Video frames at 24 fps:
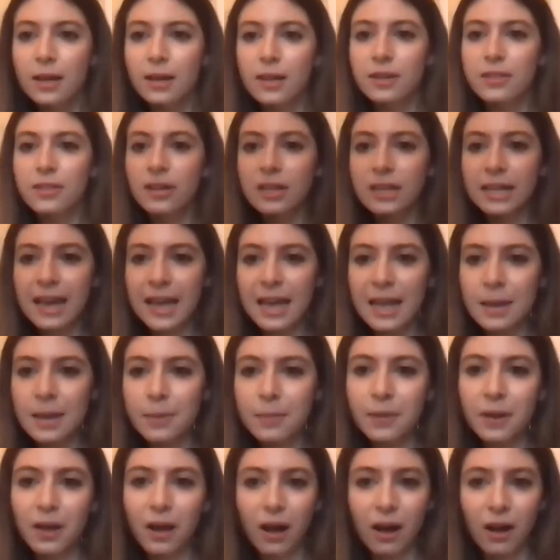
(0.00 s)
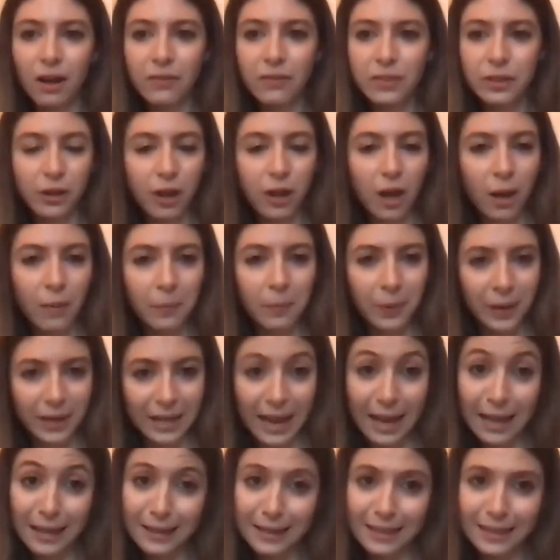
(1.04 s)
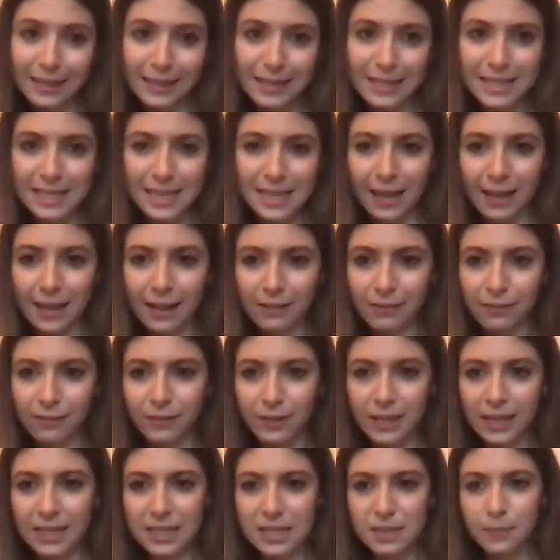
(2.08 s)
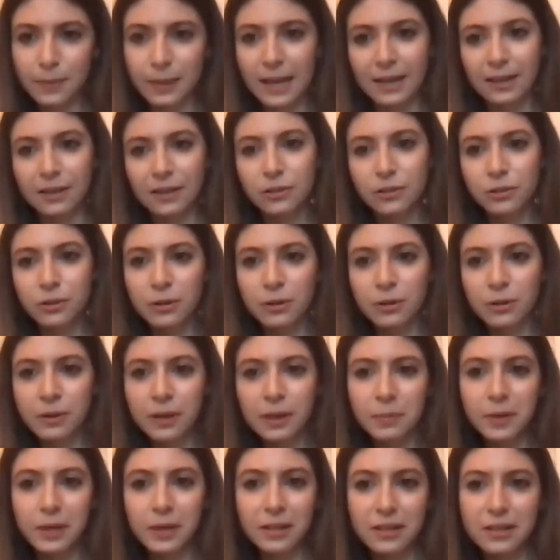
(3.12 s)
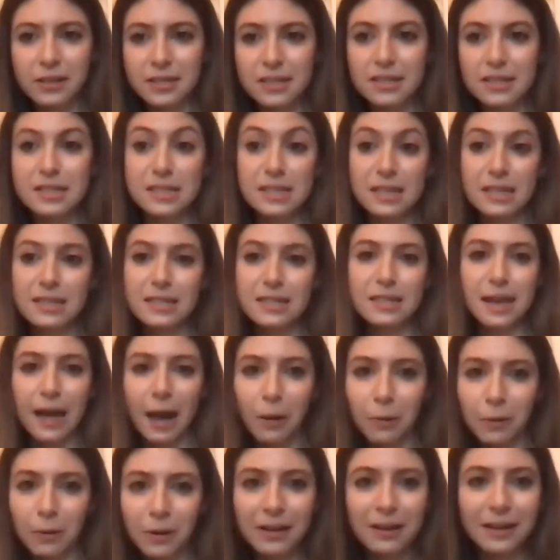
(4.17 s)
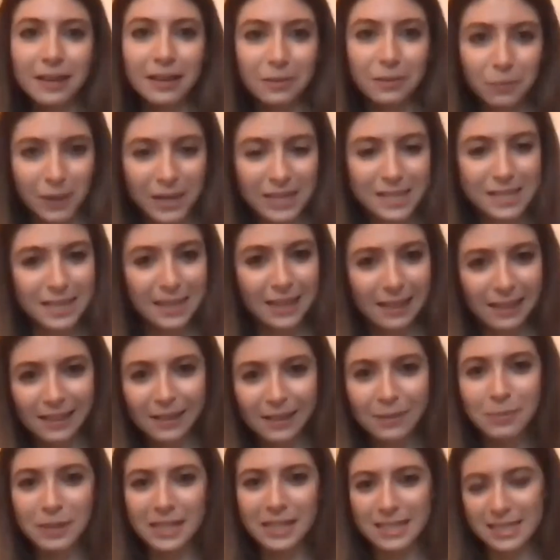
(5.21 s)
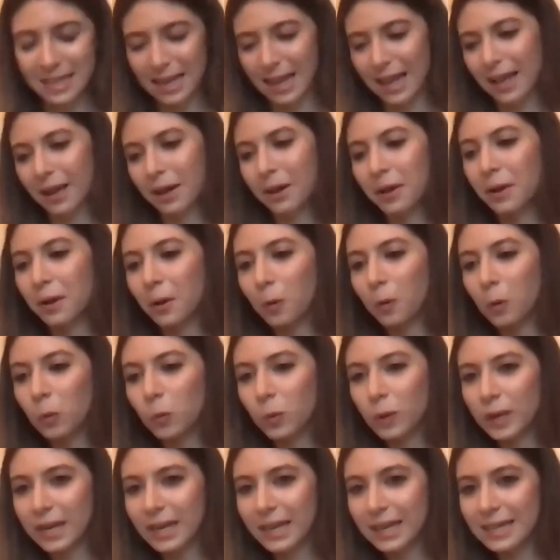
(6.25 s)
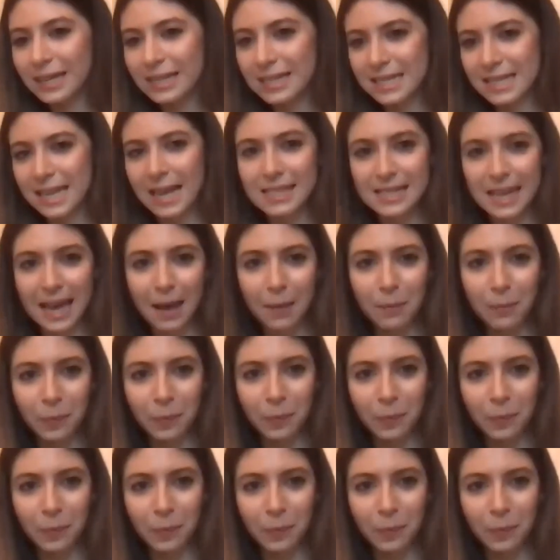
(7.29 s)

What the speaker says: the name of the company, I think it's self-explanatory, because it's 60-hour. It basically means that we set up a